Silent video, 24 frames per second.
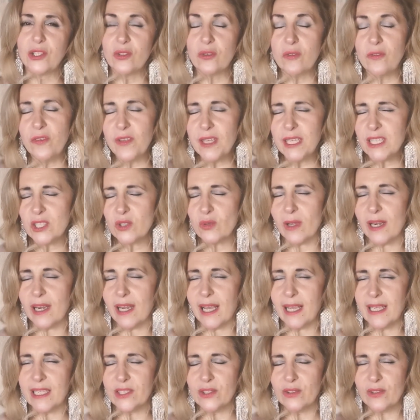You
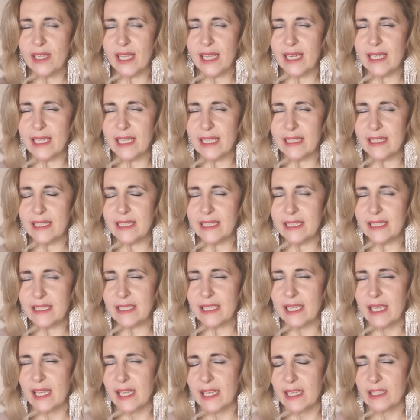visualize, you get in
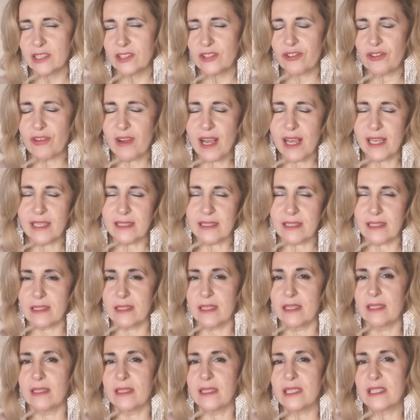this trance,
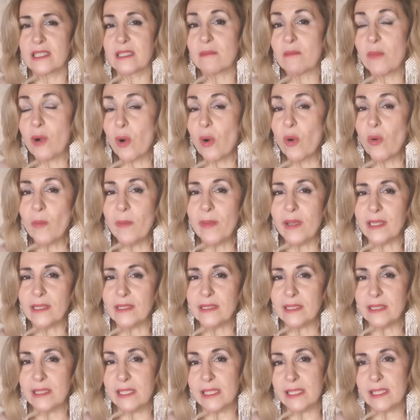in this
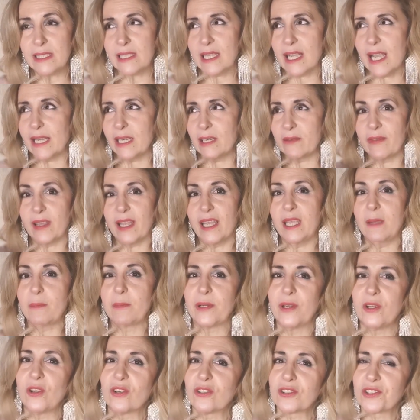moment, in this kind of
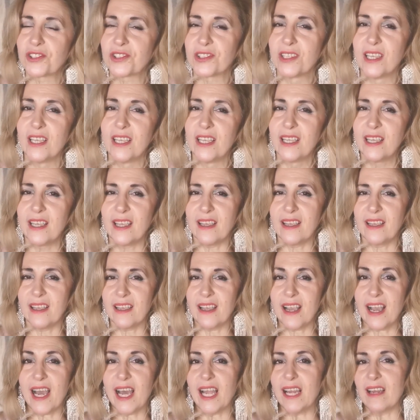hypnosis,
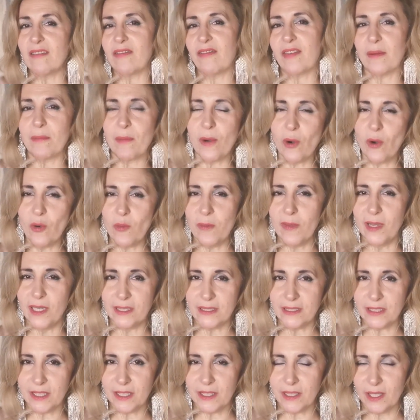alpha
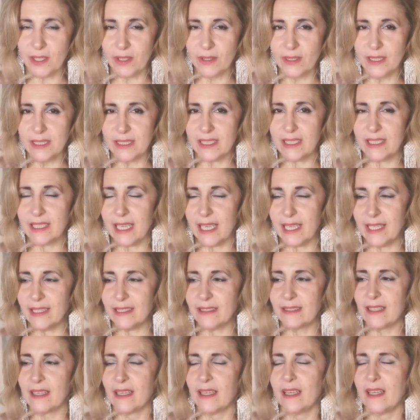moment, you know,
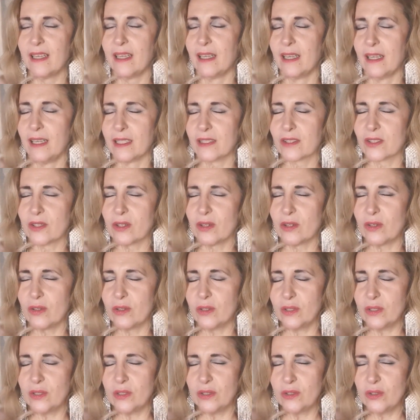state.
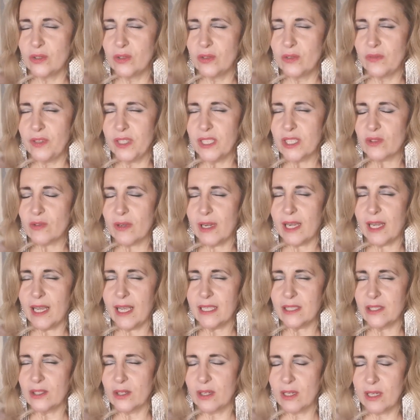So you
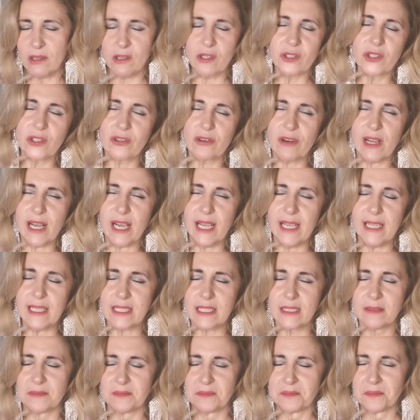visualize, you close your
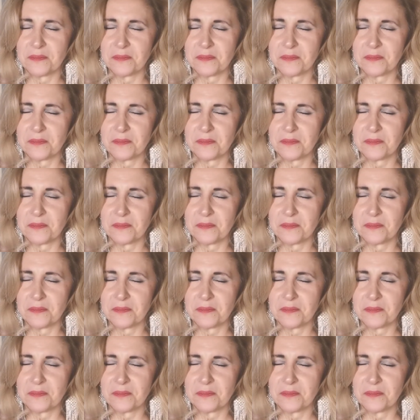eyes,